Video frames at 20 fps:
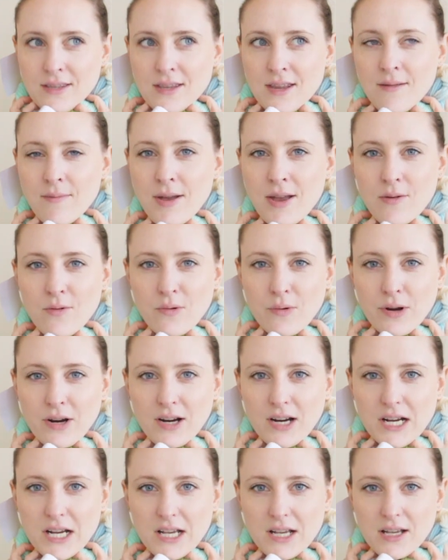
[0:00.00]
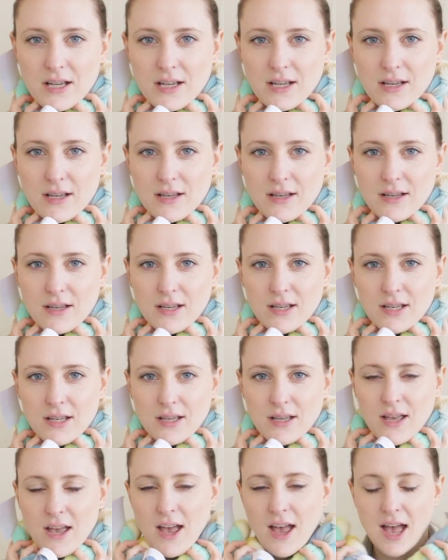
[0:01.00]
that might work.
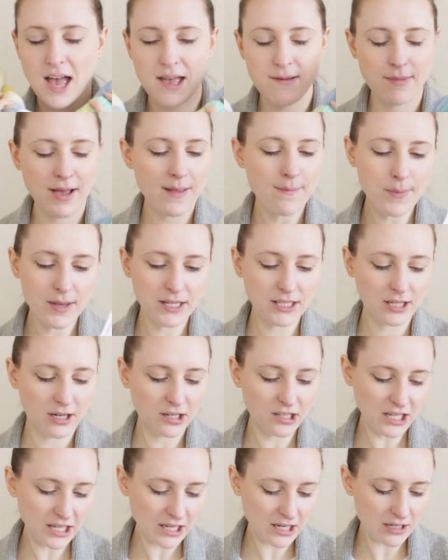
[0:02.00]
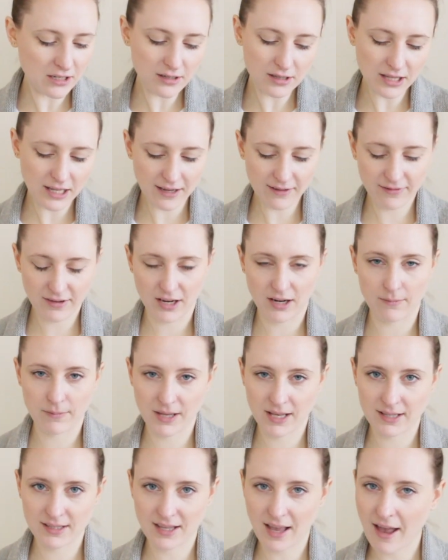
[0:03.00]
I might be turning a new leaf here,
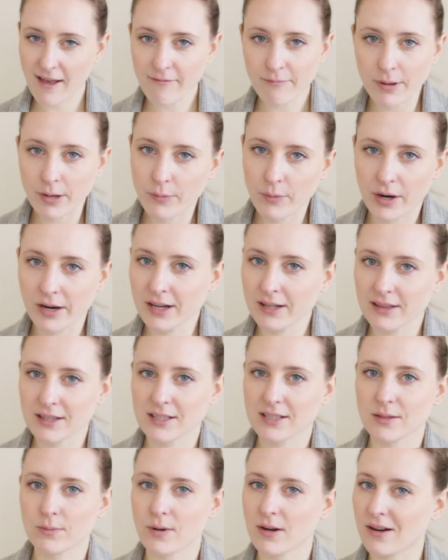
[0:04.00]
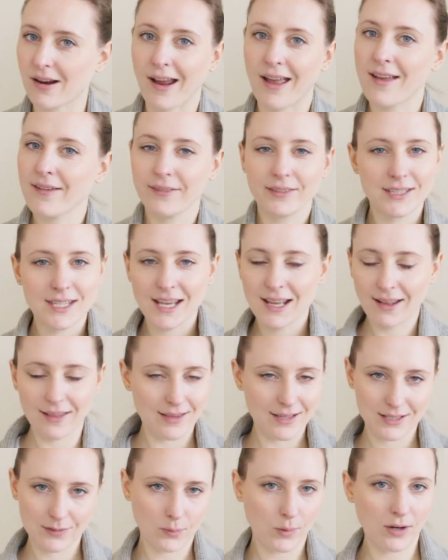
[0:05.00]
because I've been wearing this sweater. I haven't taken
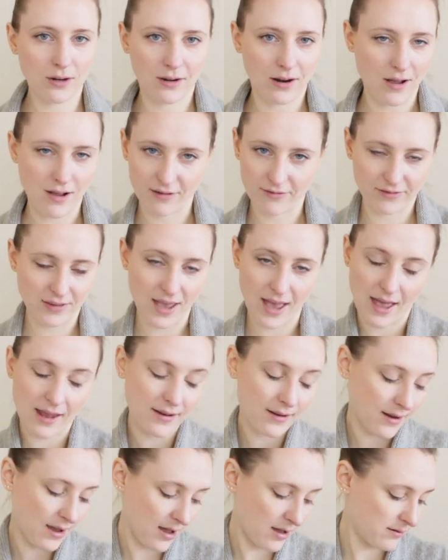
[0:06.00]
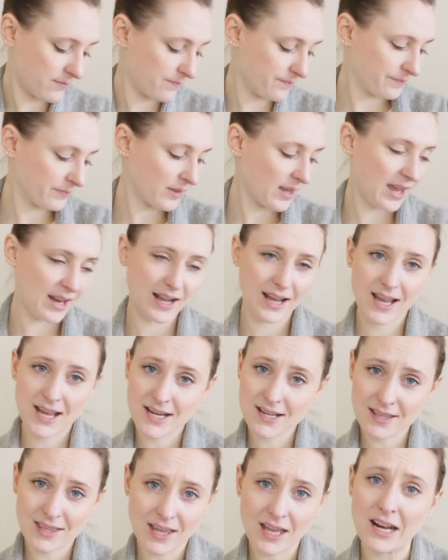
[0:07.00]
this sweater off yet, and I
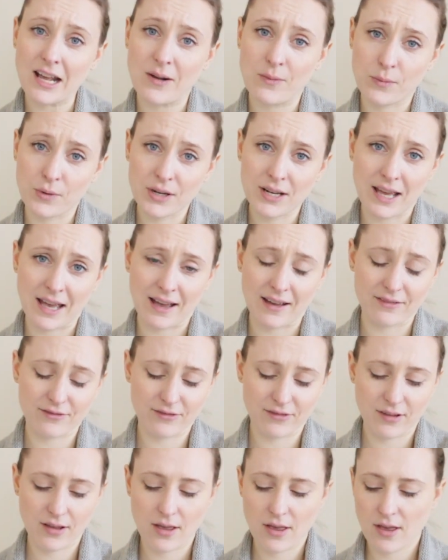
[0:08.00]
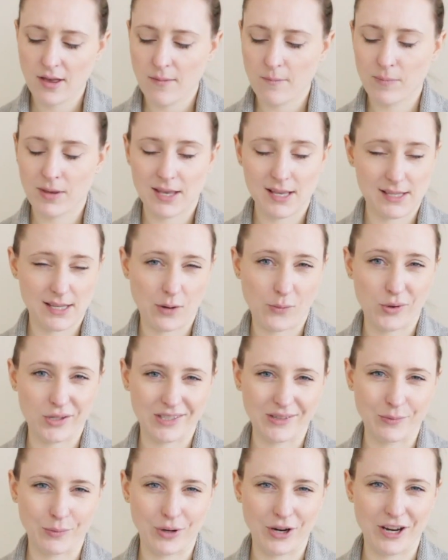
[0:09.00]
kind of thought I would have, because I
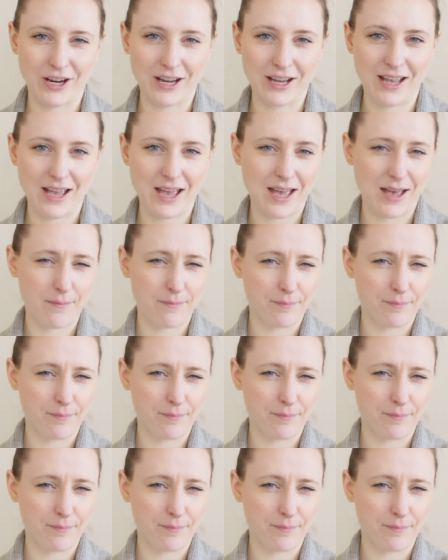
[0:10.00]
wasn't wearing